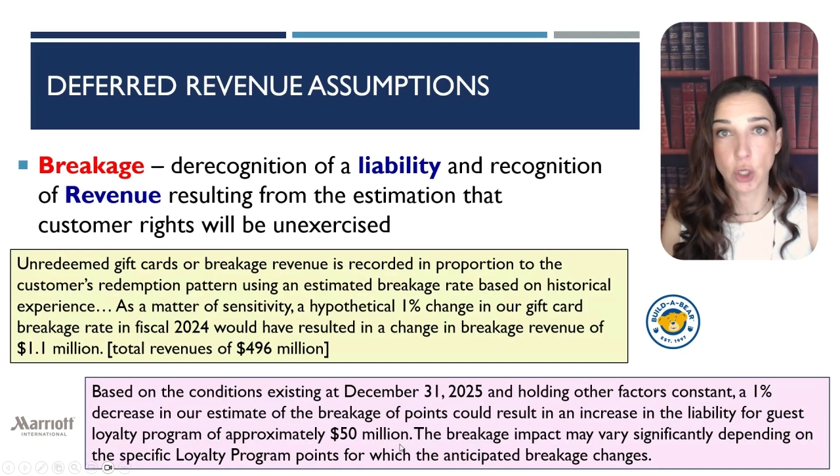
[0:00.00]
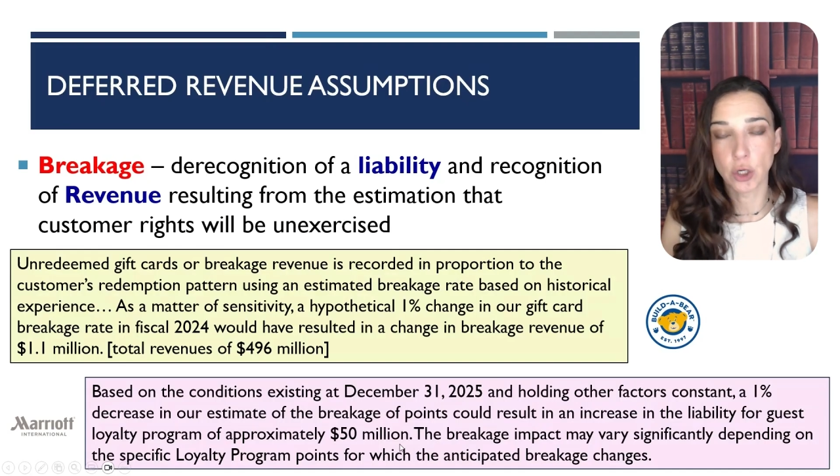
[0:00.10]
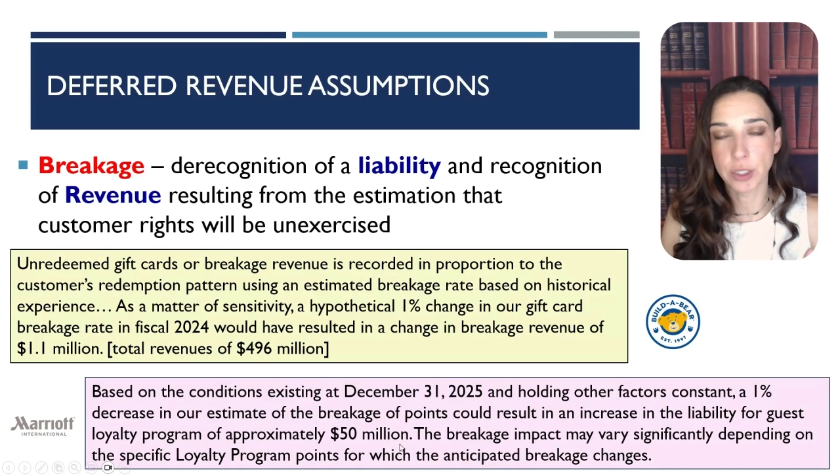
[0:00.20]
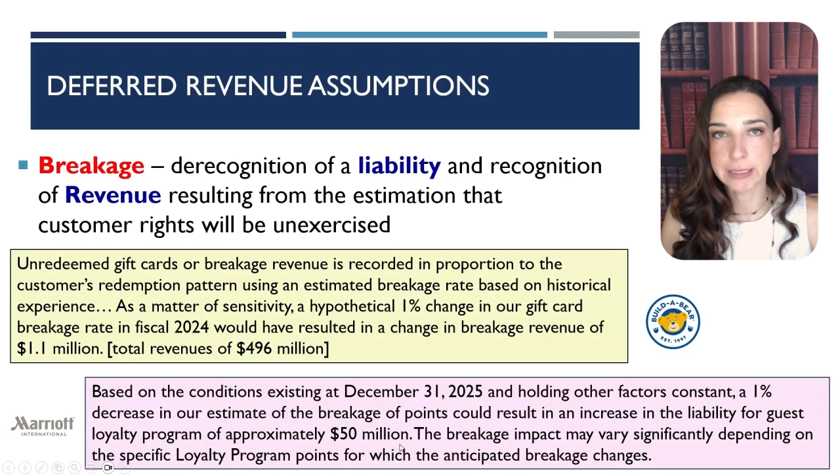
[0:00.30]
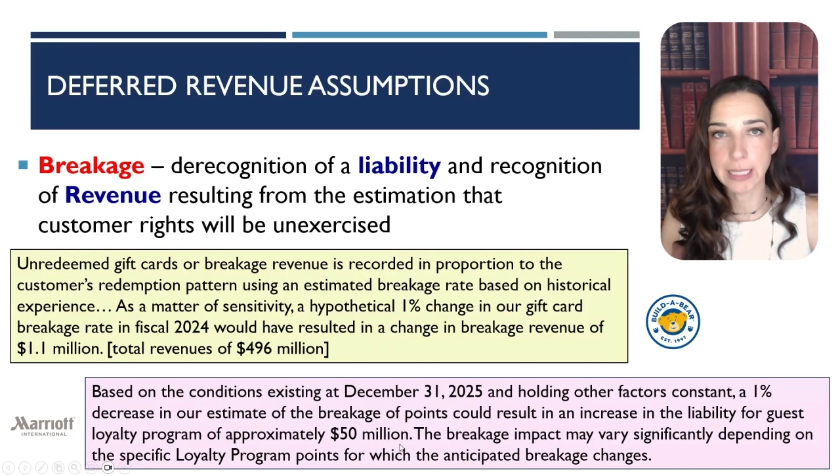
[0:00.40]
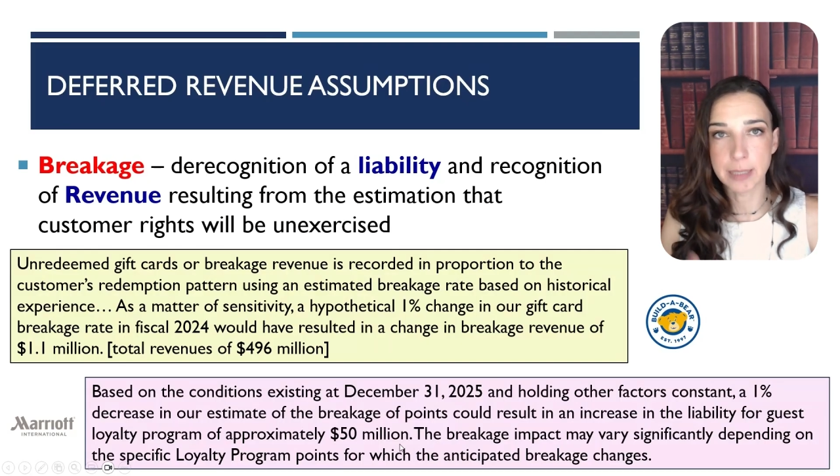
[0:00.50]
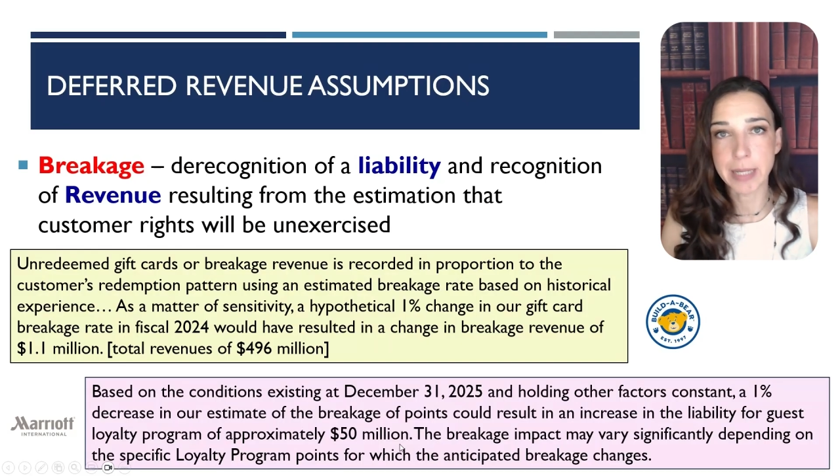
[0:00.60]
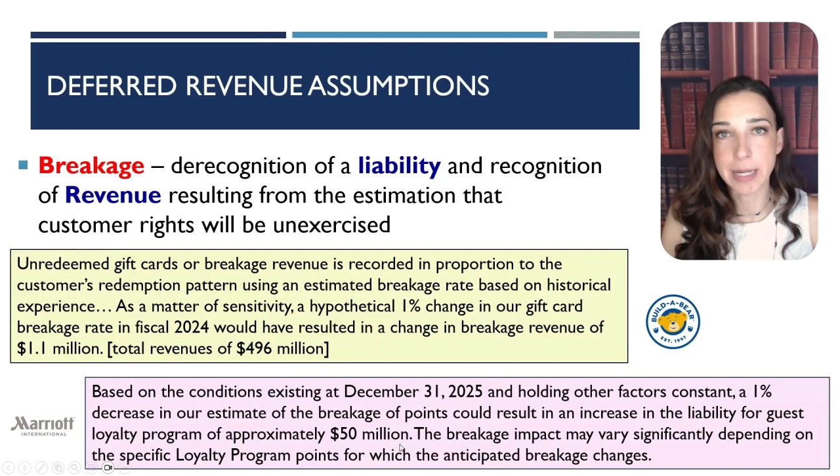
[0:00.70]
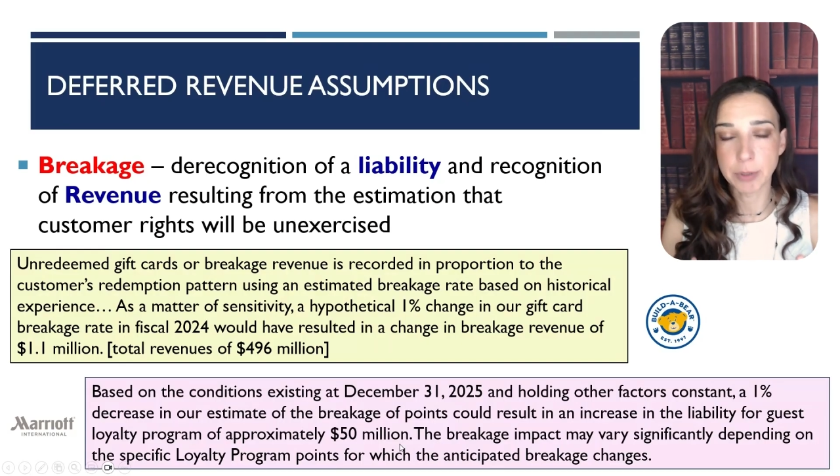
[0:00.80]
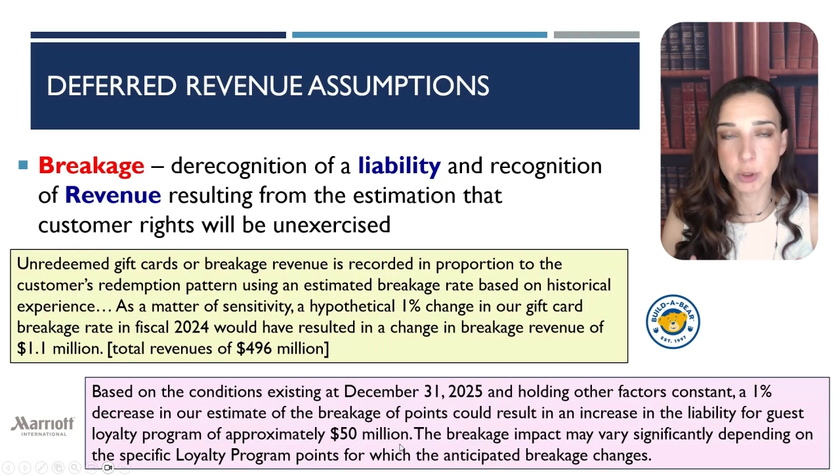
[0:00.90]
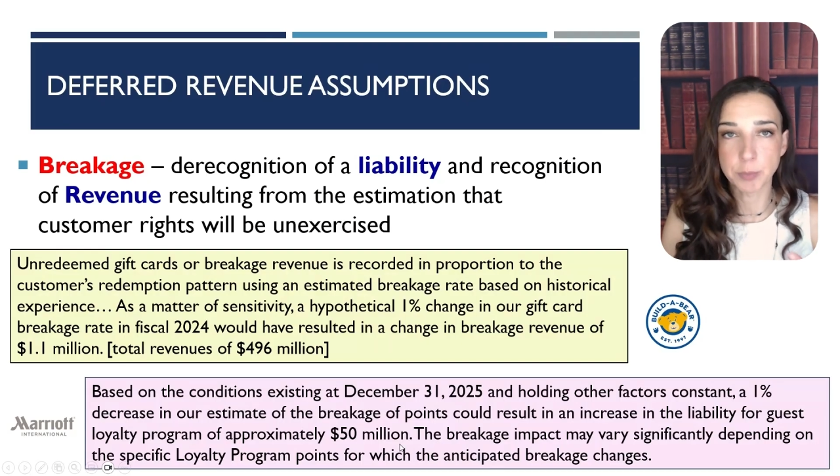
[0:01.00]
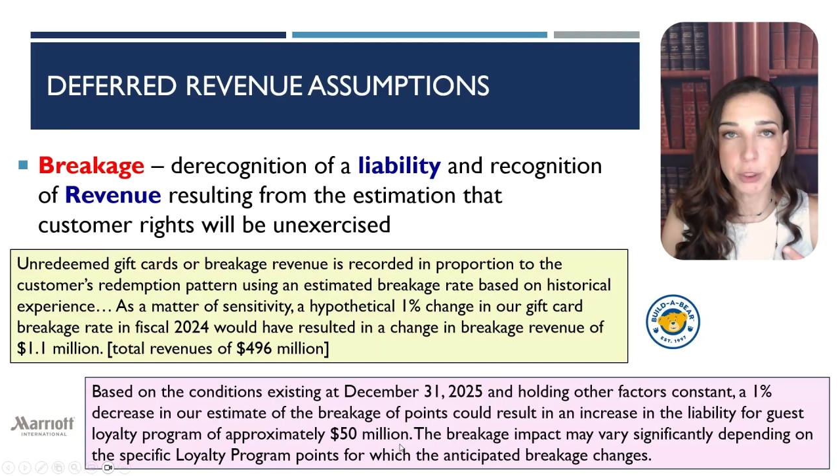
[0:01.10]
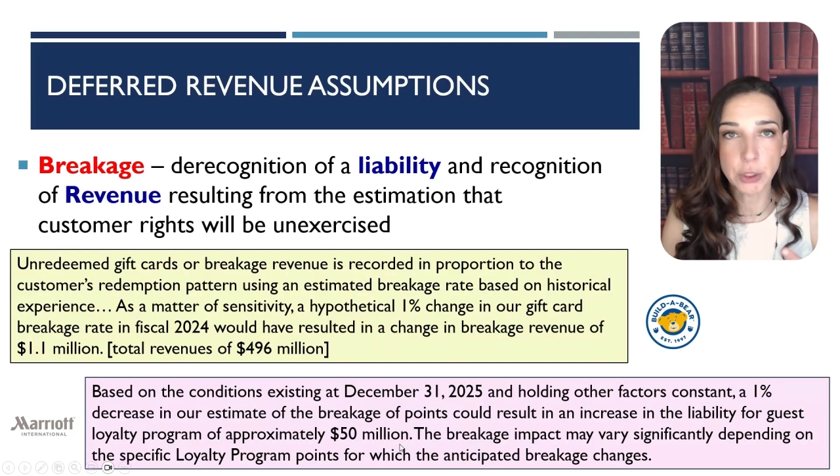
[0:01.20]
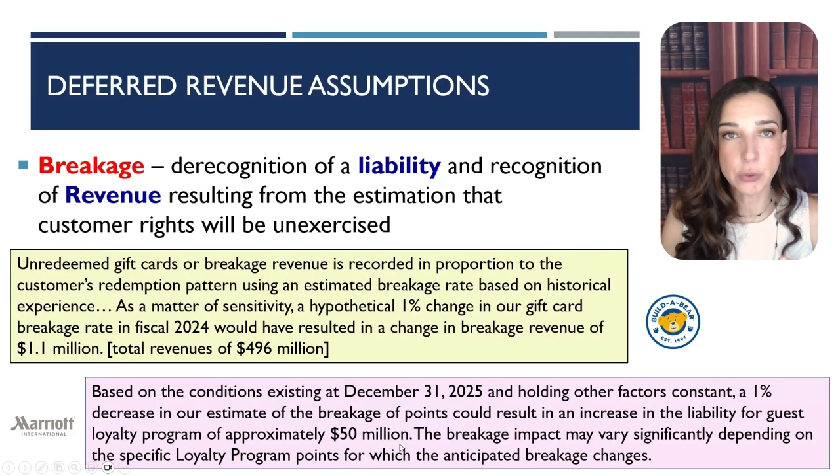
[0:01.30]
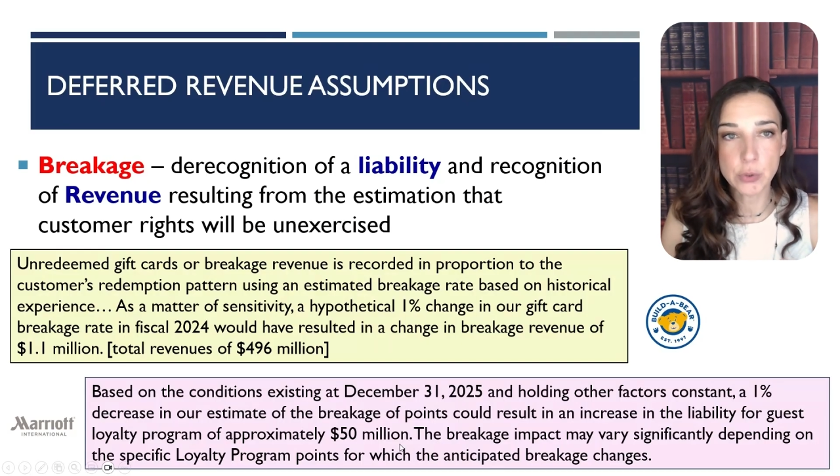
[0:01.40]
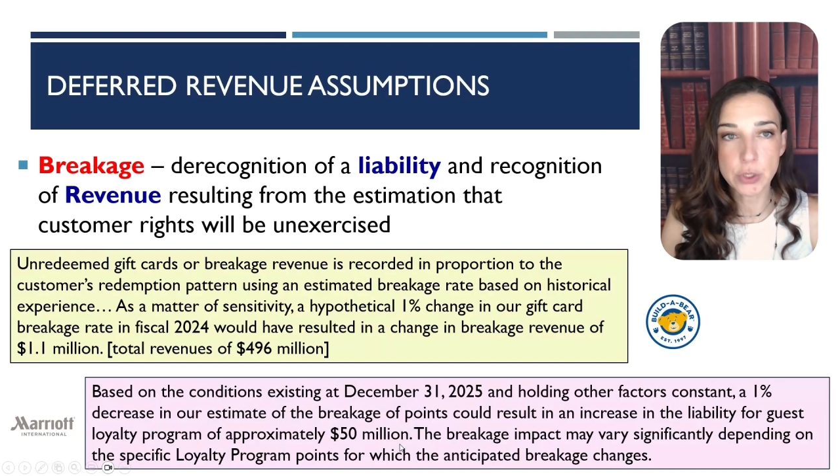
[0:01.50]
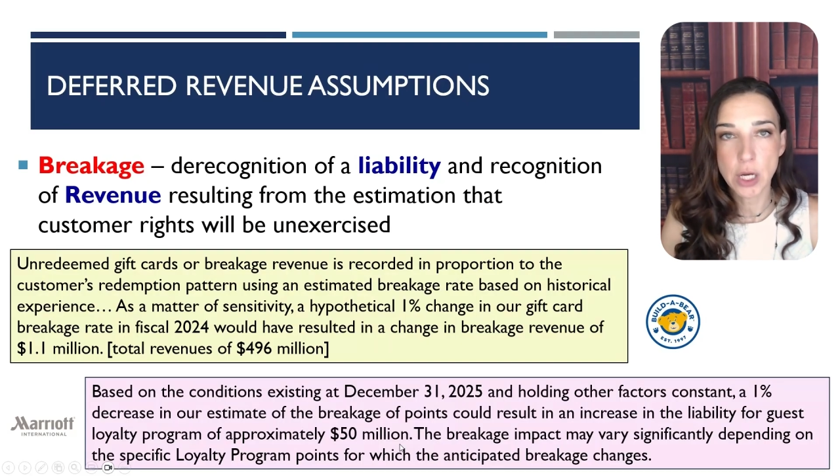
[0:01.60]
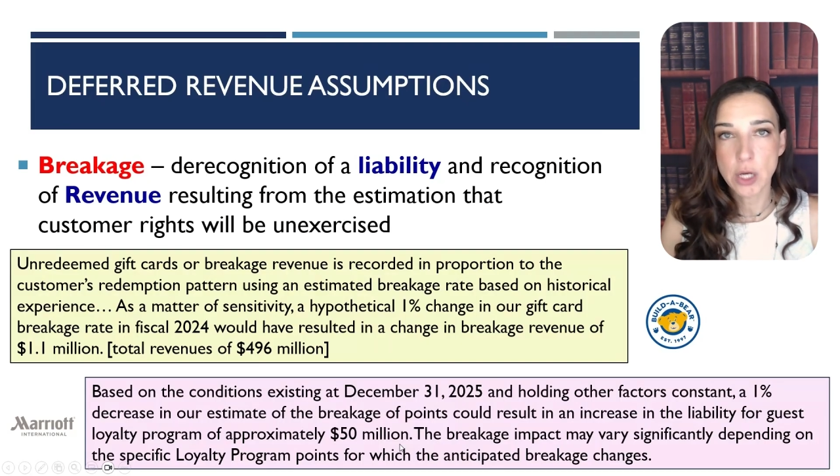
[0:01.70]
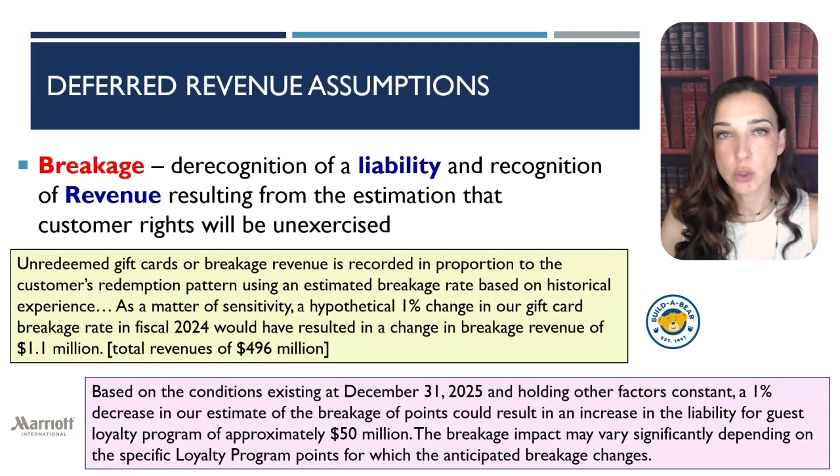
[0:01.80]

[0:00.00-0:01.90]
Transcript: earned is going to be able to be used.